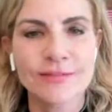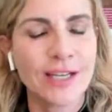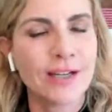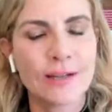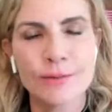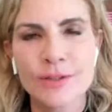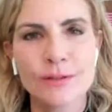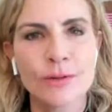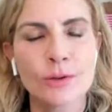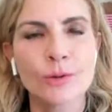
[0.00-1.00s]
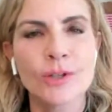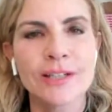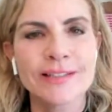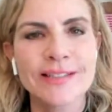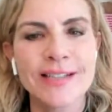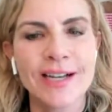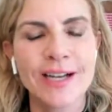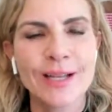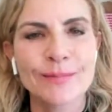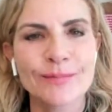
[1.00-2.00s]
Yeah, it was a glorious
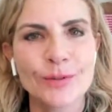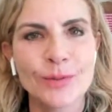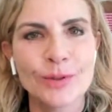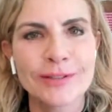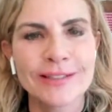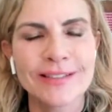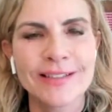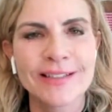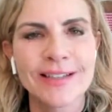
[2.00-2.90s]
time for music.